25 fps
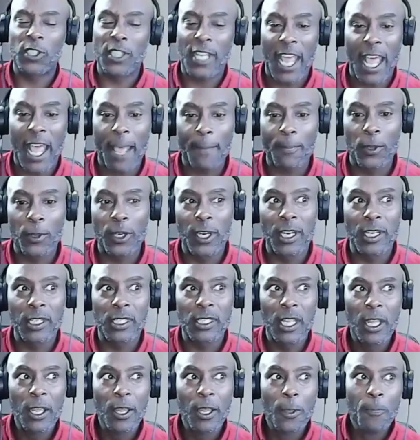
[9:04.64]
doesn't happen?
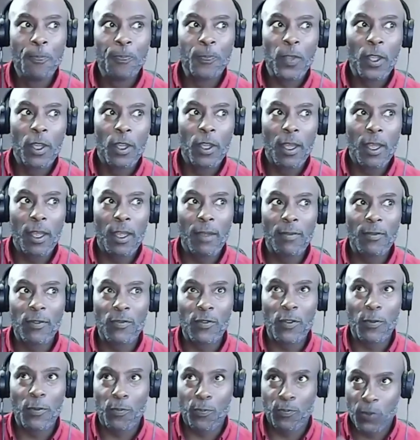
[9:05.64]
And
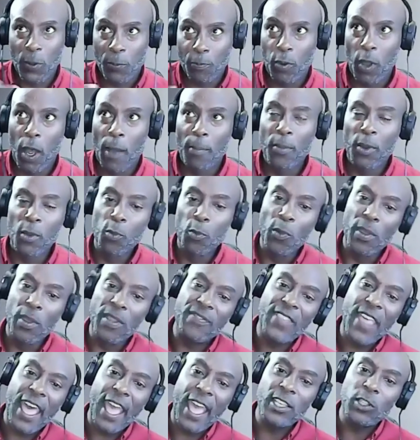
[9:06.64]
the problem
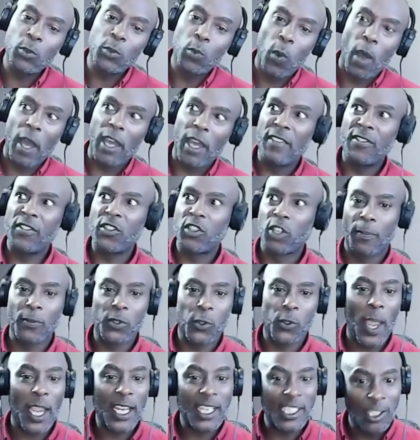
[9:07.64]
with that is what if
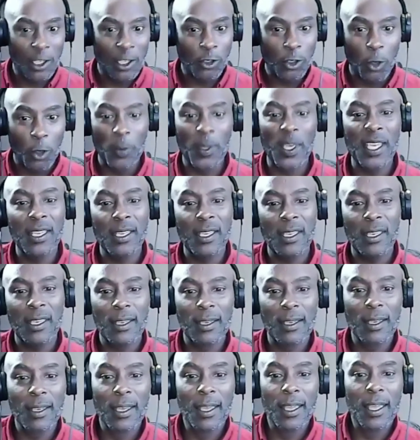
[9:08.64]
stops you actually doing.
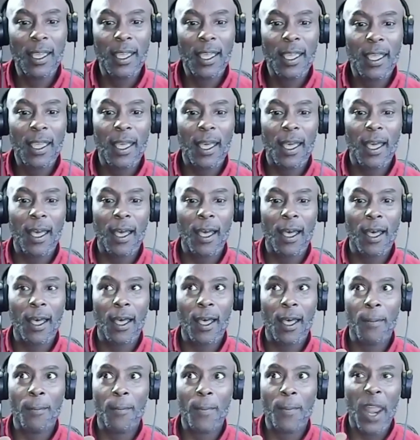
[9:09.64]

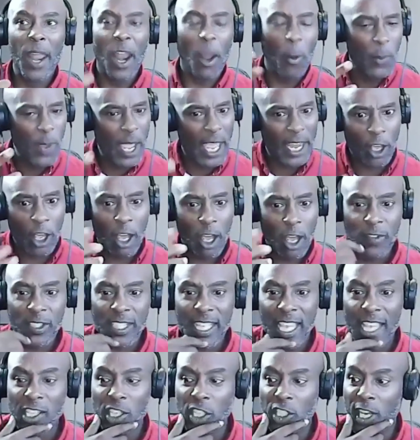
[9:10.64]
And we had a
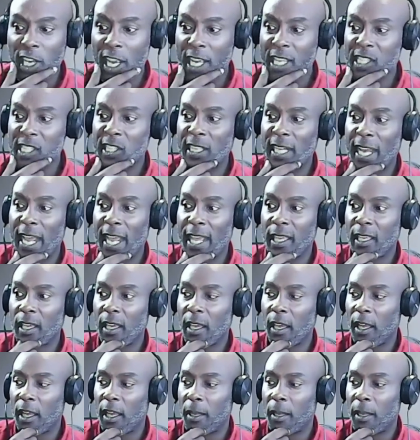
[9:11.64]
conversation yesterday,